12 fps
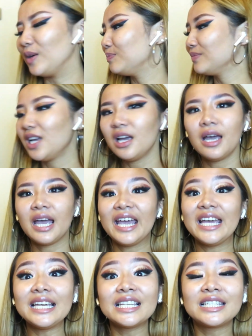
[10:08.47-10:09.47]
but
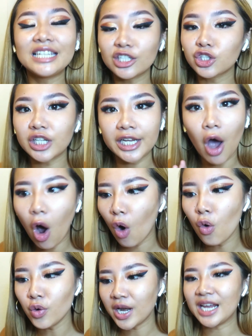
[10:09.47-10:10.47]
he's literally
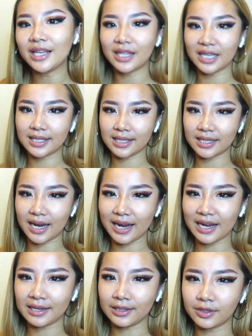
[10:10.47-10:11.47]
owning this
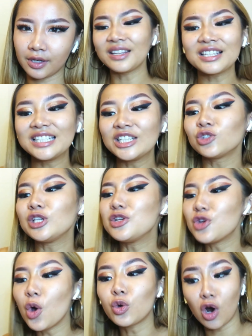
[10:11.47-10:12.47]
stage. Like, there's
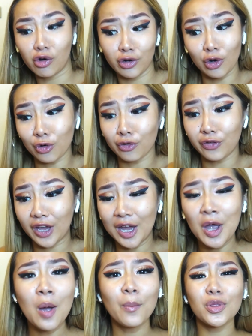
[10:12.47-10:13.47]
literally no
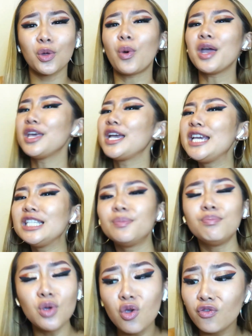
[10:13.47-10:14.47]
choreography, but the way that
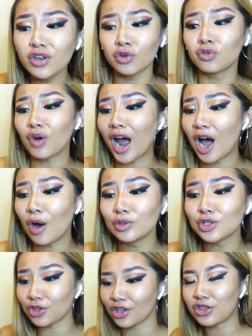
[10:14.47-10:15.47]
he's moving
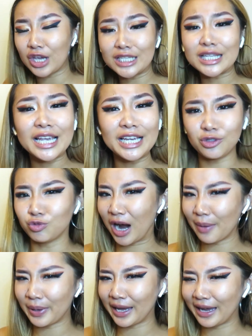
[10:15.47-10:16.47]
around to the things that he's
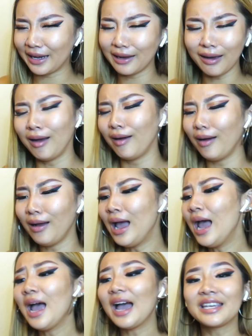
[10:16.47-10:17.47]
rapping
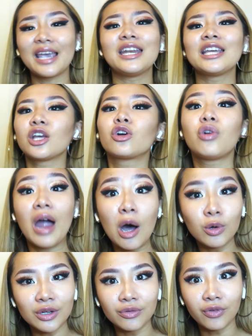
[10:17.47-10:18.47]
and getting the
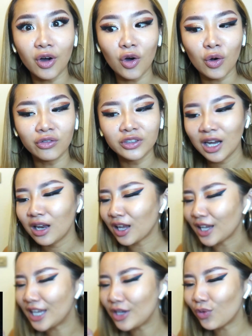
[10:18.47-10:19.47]
crowd involved.
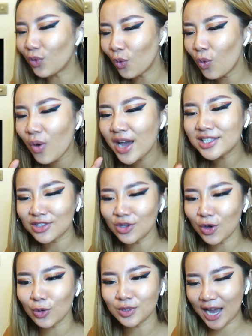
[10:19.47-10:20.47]
Like, he always
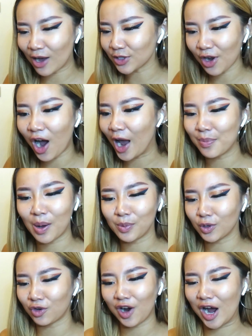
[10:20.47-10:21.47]
knows how to hype
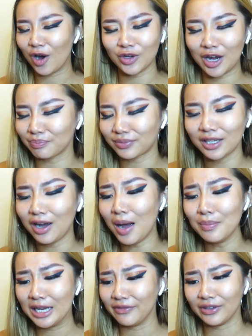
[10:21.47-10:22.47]
up a crowd.
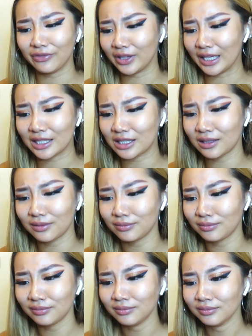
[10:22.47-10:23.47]
I'm living for this.
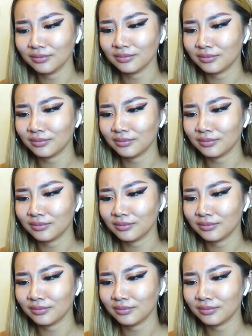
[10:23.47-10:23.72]
Oh.